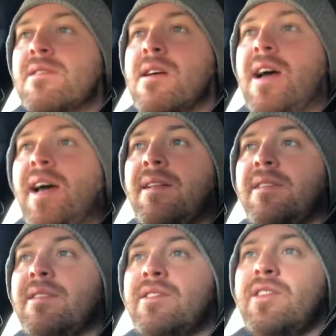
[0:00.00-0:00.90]

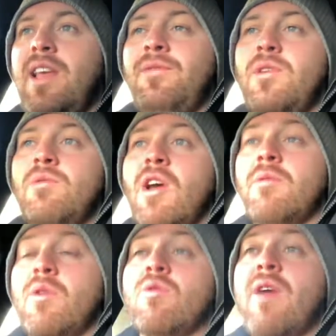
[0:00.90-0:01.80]
And if you
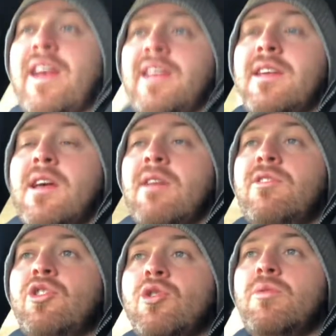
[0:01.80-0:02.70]
don't already,
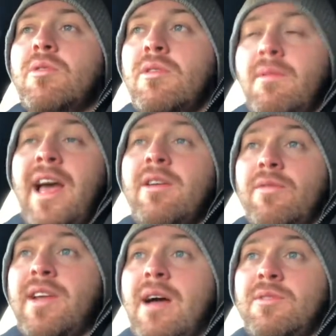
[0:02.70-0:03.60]
do head off
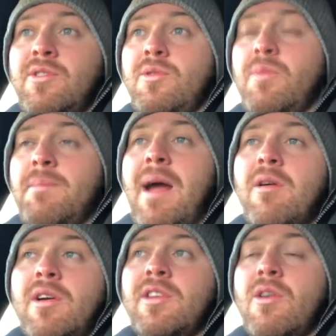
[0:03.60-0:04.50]
now to
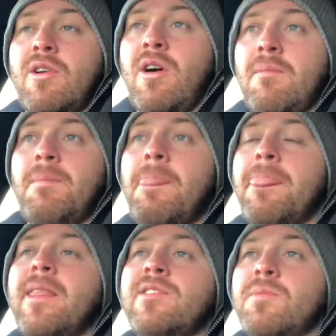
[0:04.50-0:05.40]

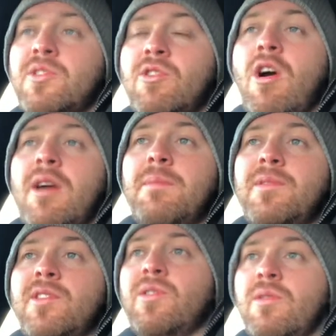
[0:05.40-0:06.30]
empirica.com, subscribe
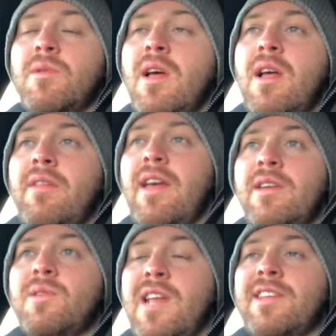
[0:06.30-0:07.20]
to their
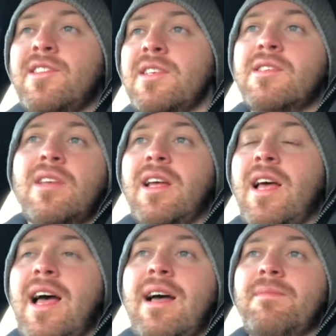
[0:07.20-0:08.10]
newsletters,
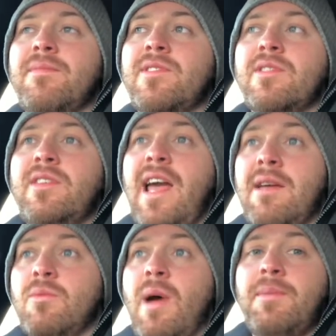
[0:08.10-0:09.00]
and get
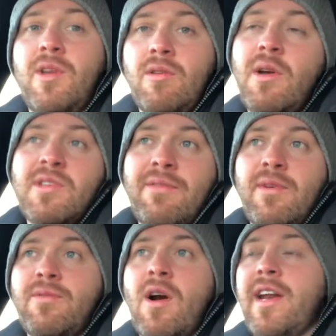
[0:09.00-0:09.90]
Web Curios every
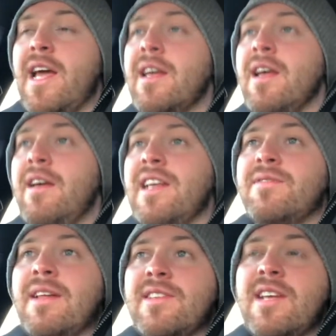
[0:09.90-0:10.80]
Friday. It's
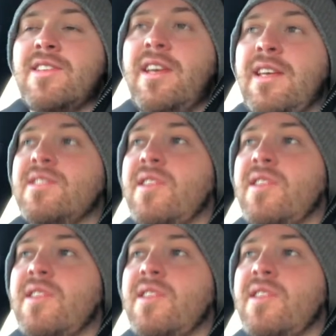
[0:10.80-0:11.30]
fantastic. It